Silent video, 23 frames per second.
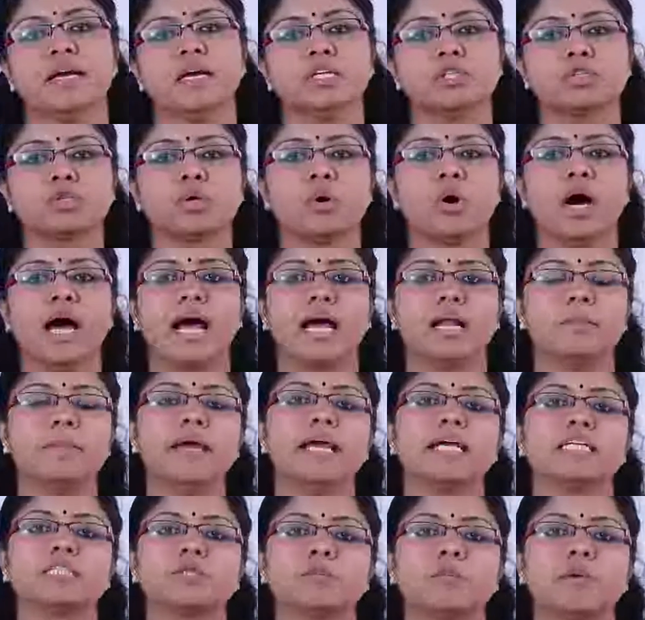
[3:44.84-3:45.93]
So I will be
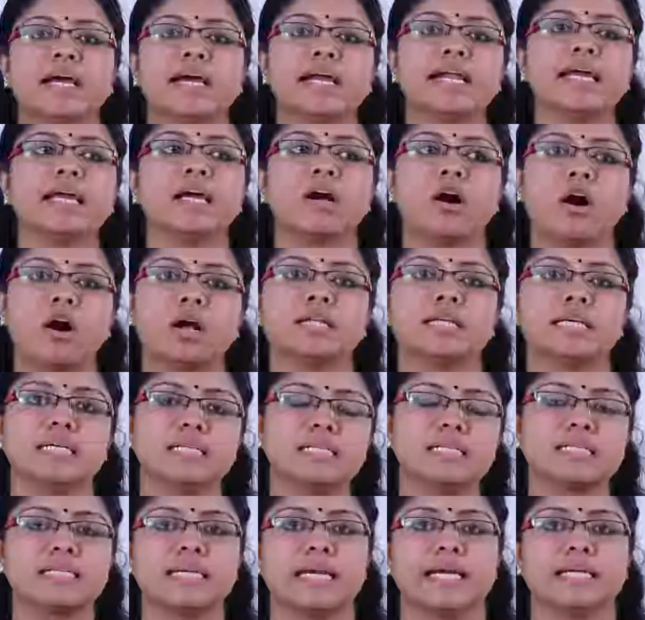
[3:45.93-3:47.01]
explaining all
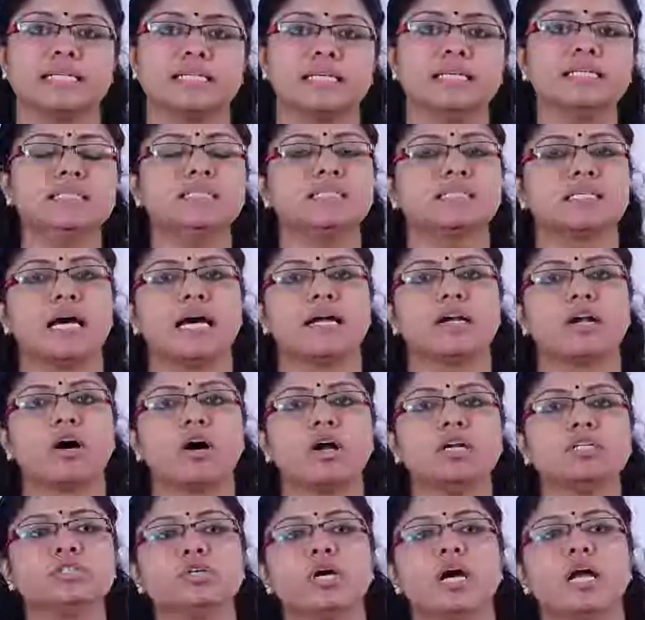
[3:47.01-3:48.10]
these stages, and
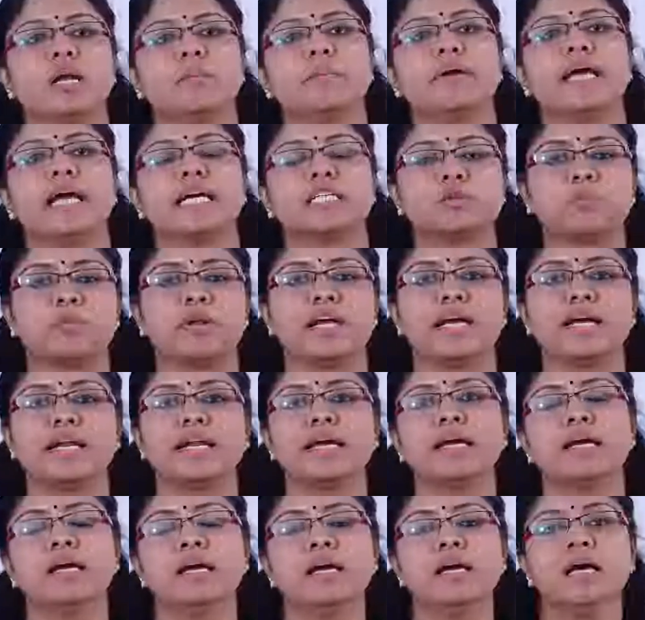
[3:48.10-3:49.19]
also I will be
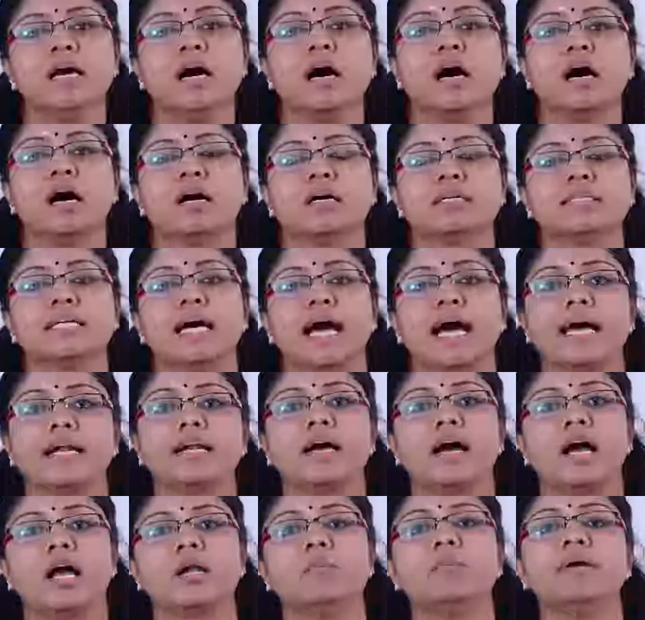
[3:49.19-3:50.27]
explaining
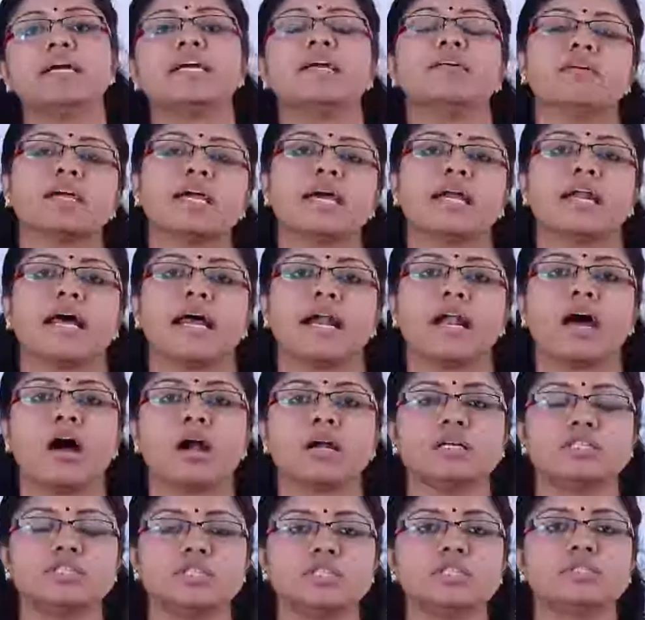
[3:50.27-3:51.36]
I'll be giving an
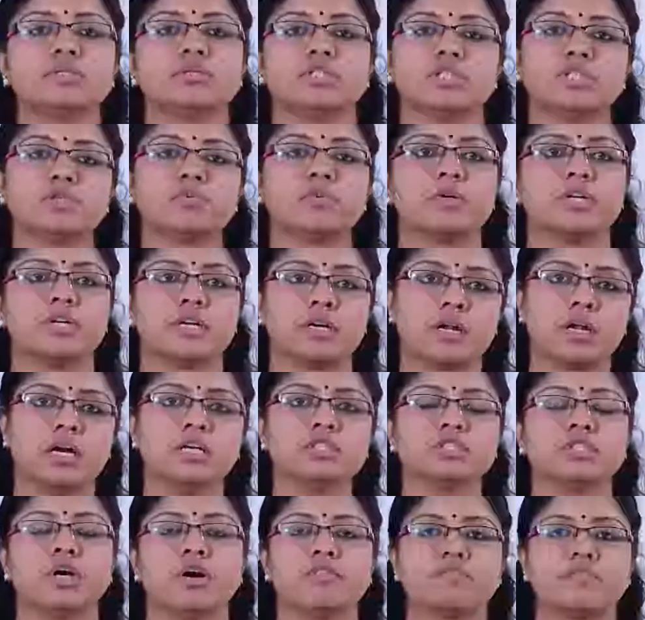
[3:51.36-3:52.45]
analogy to this particular
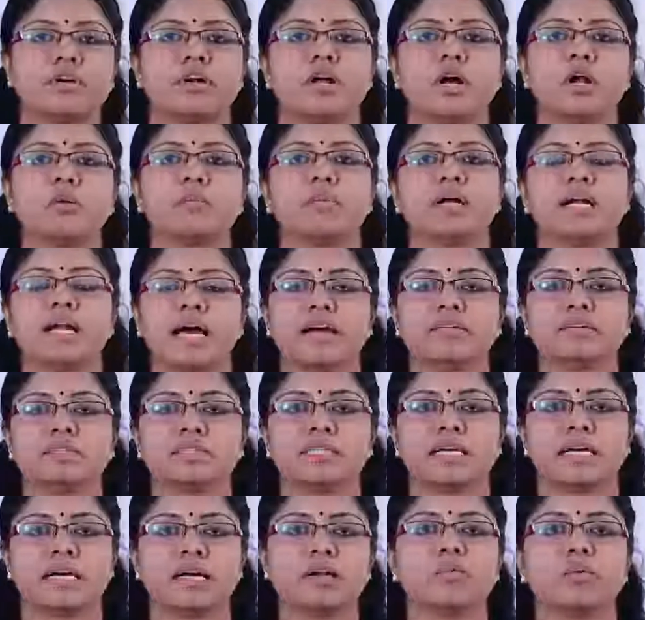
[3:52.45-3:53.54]
software development life
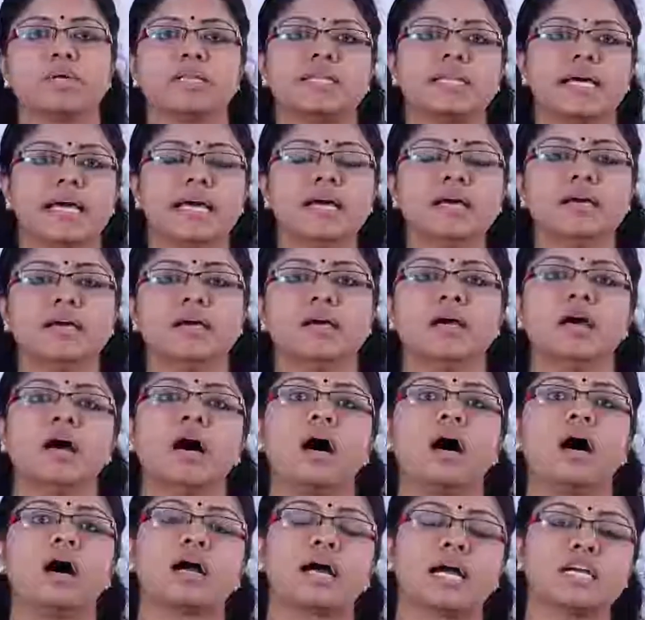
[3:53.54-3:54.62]
cycle with a
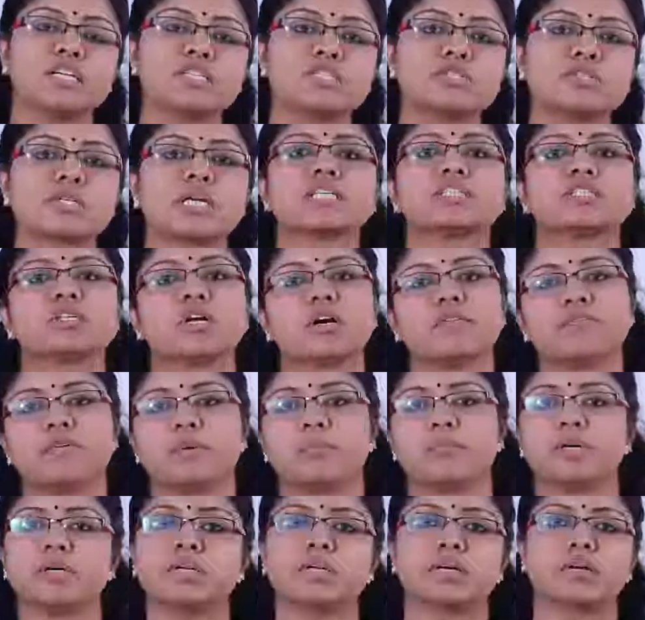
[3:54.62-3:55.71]
construction of a
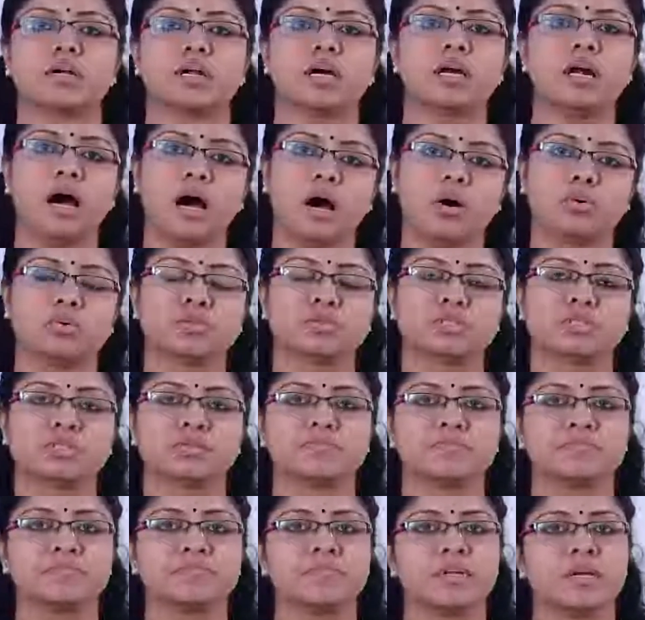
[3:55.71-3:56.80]
particular house.
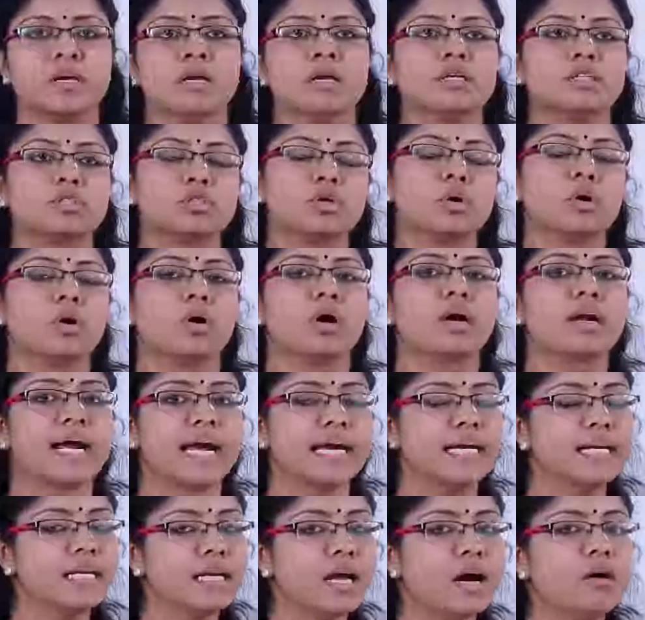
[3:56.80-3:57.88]
So
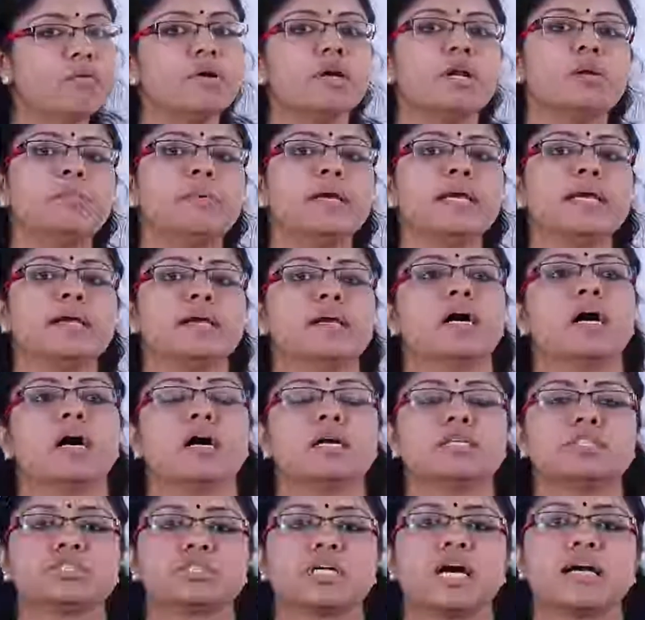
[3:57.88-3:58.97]
right now we'll be
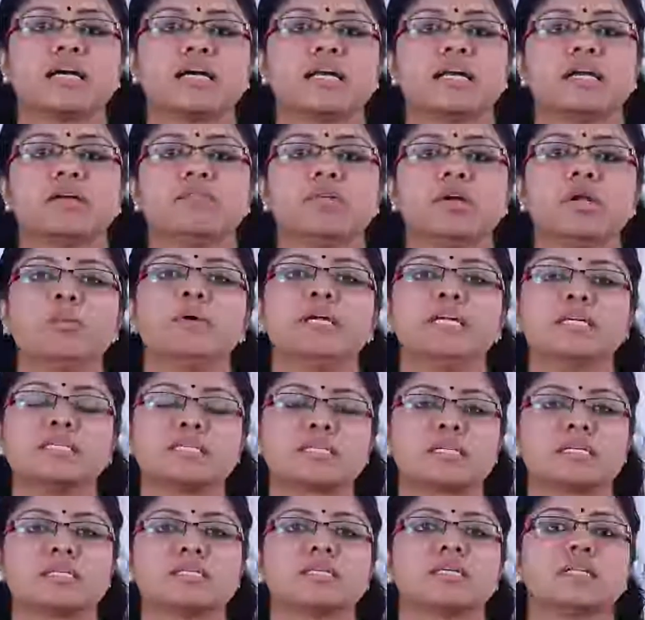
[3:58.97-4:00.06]

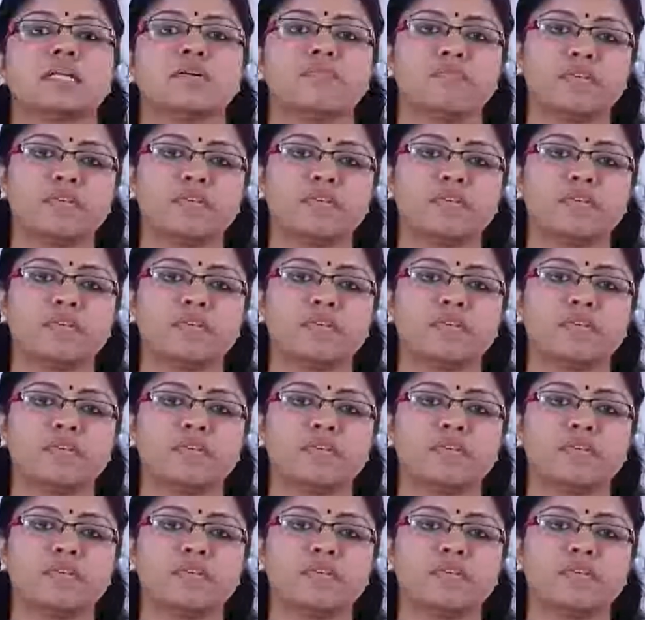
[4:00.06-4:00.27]
discussing the